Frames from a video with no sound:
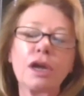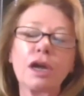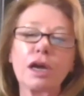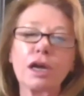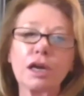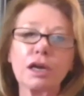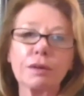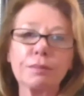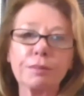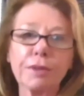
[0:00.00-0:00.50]

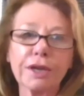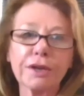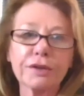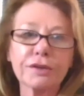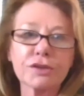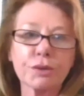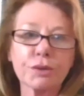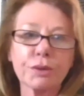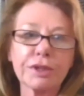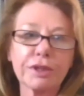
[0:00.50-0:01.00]
Um, and
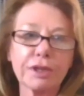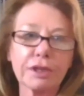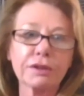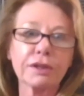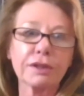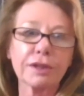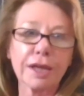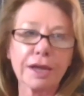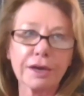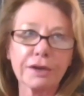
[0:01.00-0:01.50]
so I think
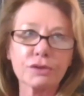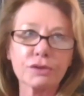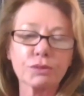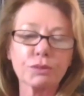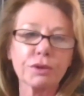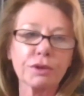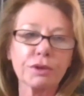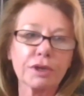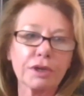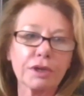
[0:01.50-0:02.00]
that that is
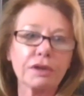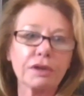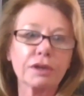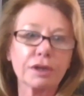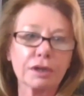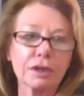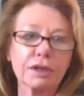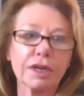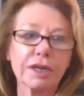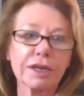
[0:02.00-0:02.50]
really
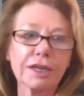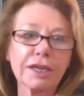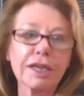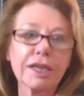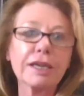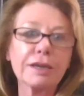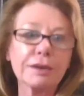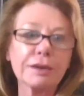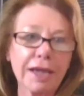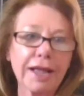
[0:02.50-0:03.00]
a, a,
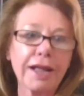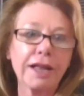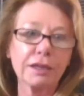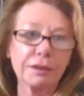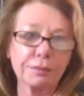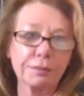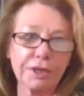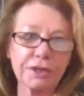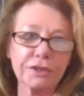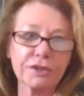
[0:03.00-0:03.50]
key
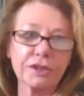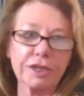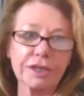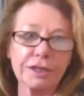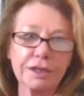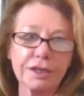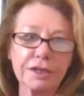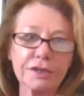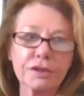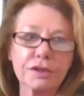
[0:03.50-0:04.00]
element in
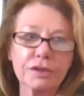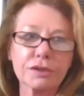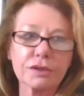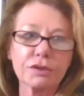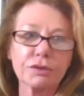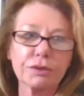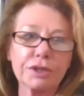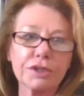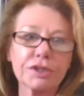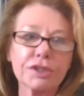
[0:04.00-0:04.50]
this is
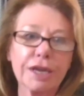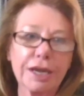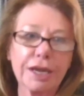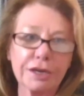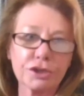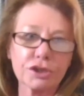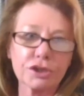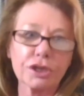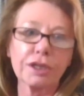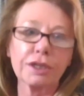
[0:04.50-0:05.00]
to
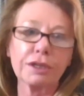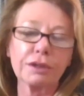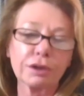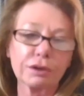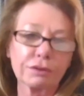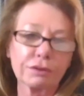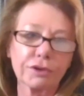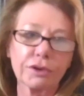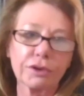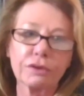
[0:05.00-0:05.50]
intentionally
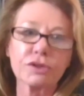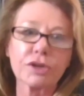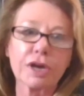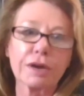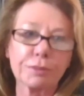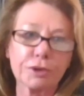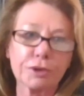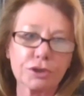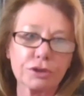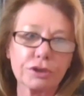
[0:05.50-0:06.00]
look for those
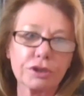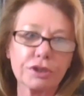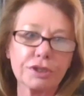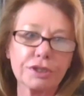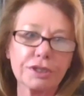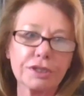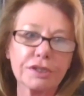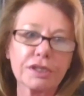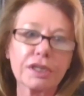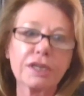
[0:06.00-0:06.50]

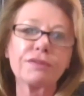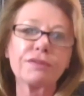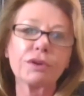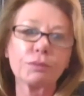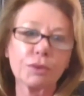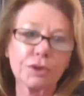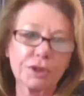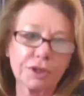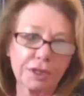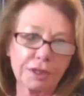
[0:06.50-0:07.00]
opportunities, even
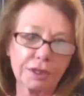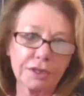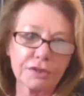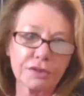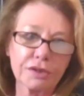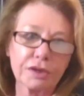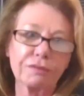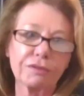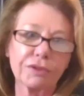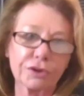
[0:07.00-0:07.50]
within
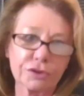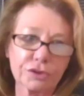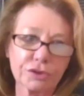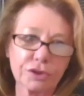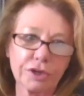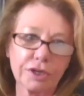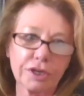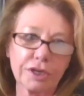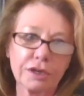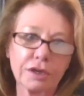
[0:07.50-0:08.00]
this
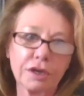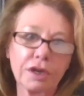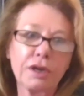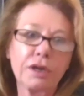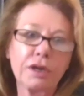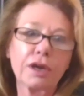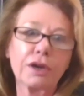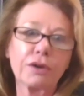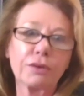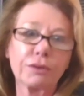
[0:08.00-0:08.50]
adversity,
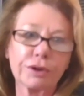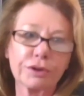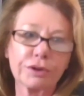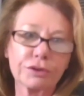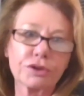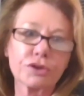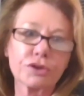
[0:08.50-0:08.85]
in order to